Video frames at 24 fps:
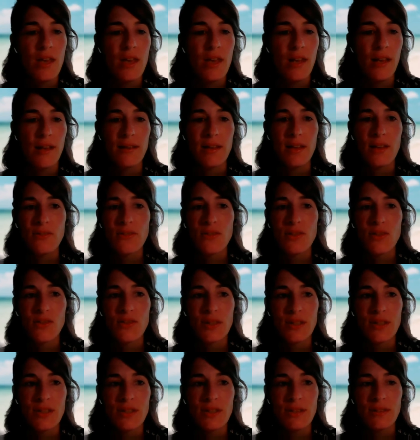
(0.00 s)
and then
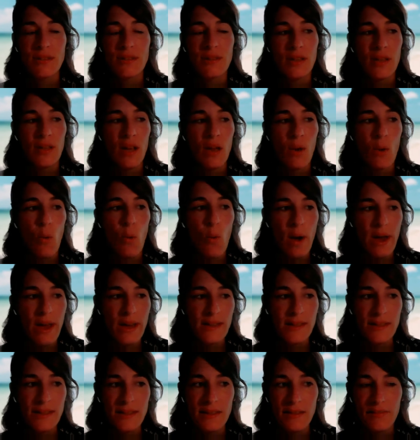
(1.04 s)
using
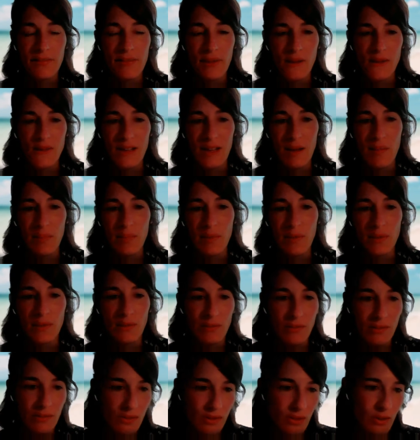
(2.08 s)
waste, for
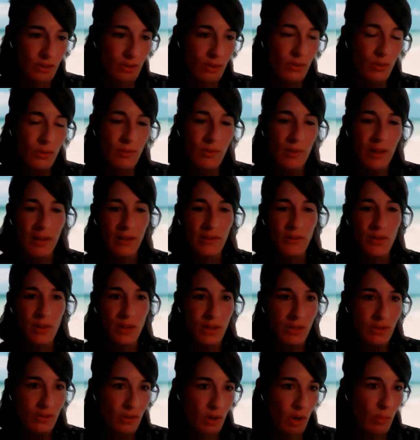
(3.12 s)
example, to
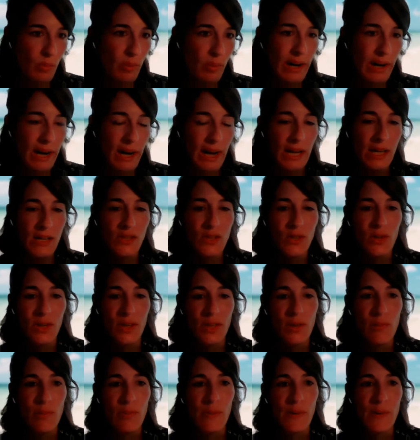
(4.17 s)
incorporate into a
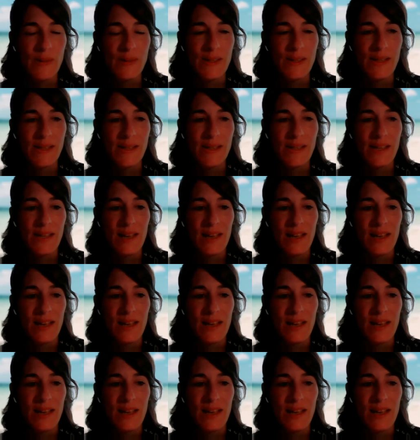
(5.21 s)
new process,